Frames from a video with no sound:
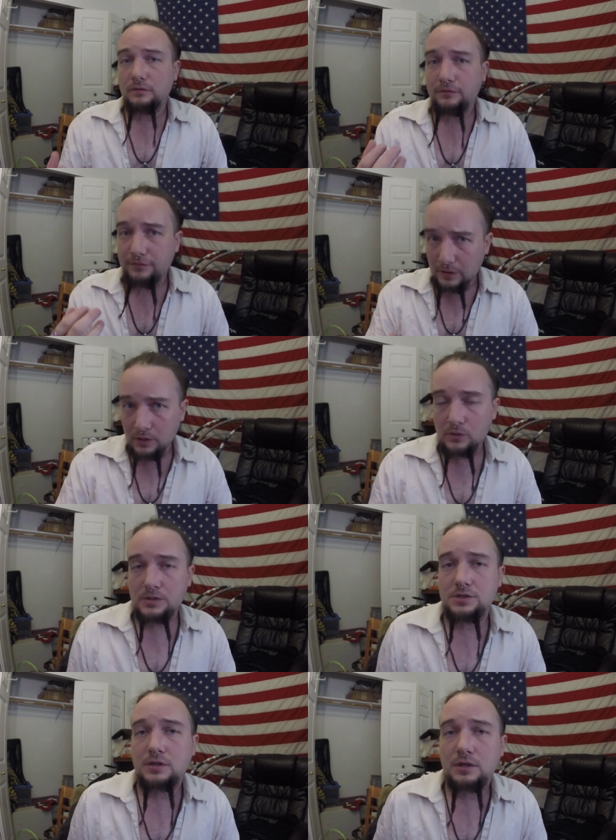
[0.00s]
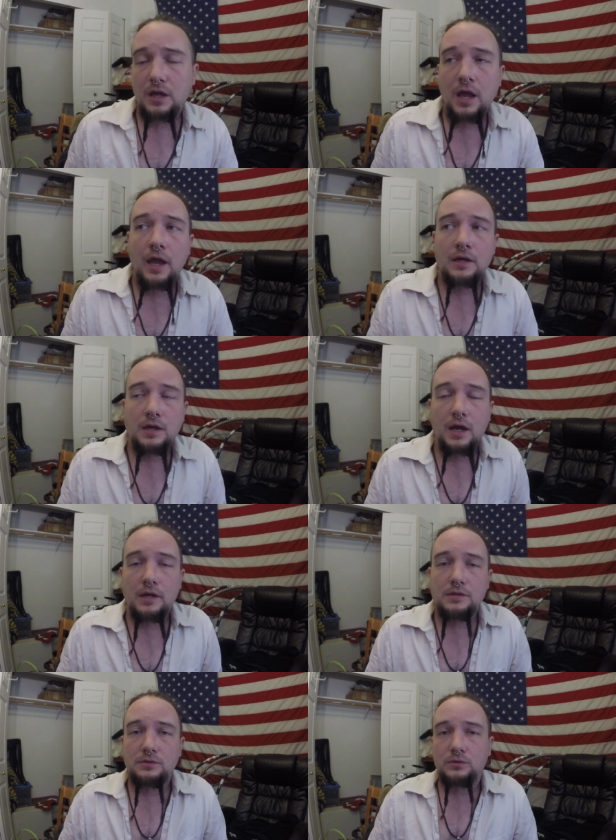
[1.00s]
very Christian, and I
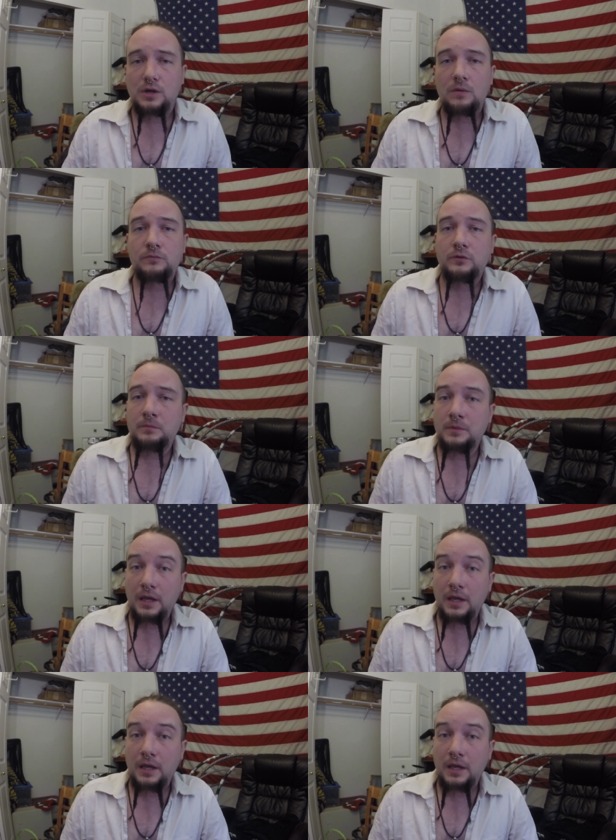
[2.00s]
do come from